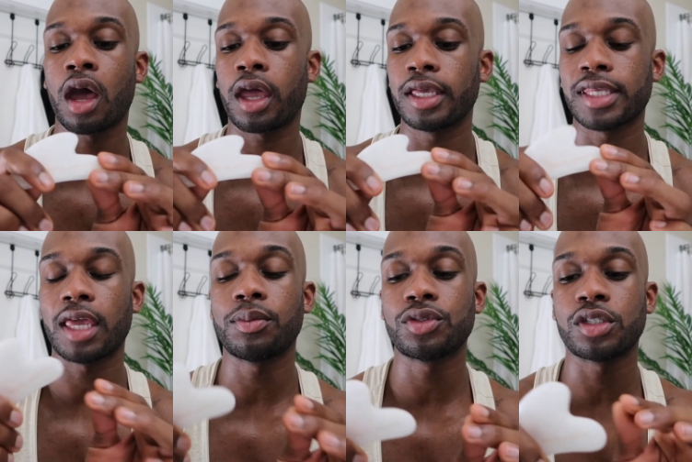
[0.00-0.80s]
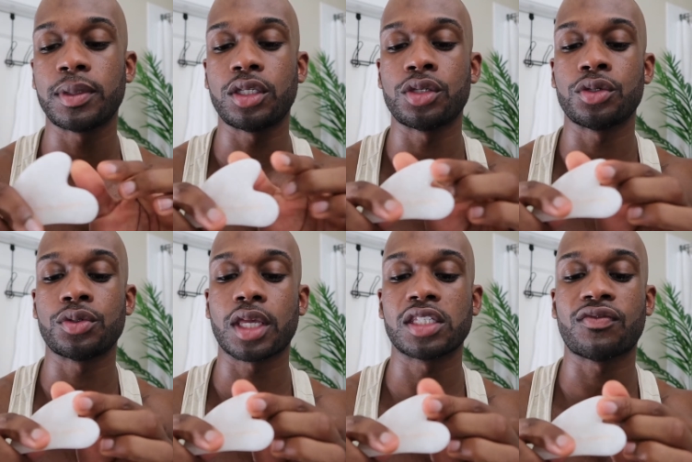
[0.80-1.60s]
is able to be
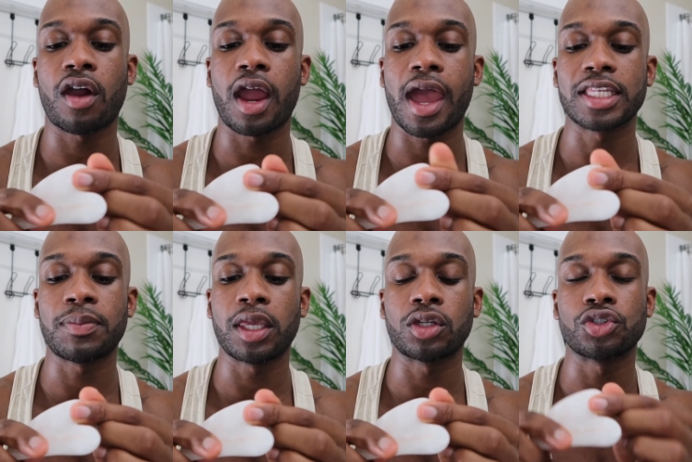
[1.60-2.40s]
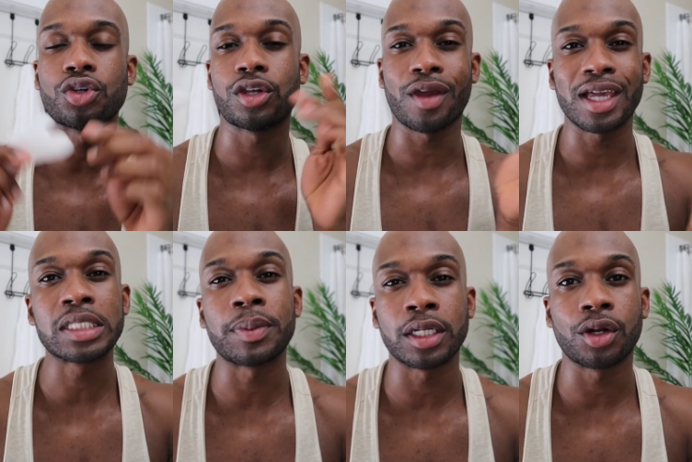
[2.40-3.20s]
used as far as making sure, you know, I
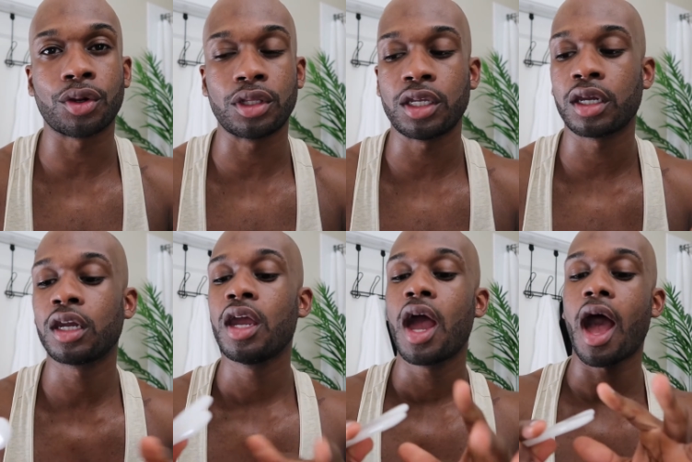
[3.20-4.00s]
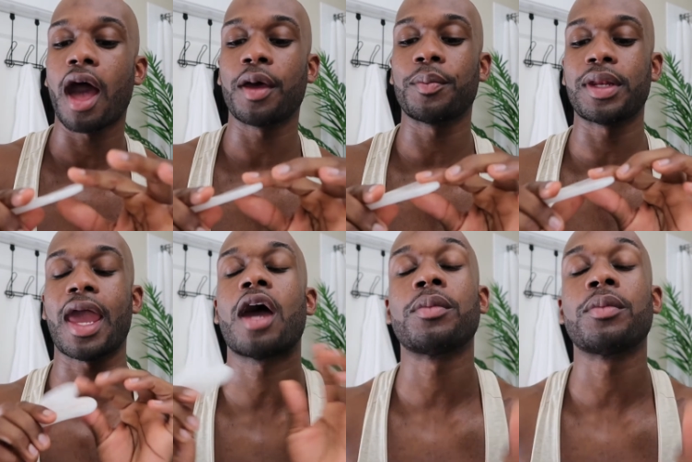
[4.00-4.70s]
explained it earlier, but now I'm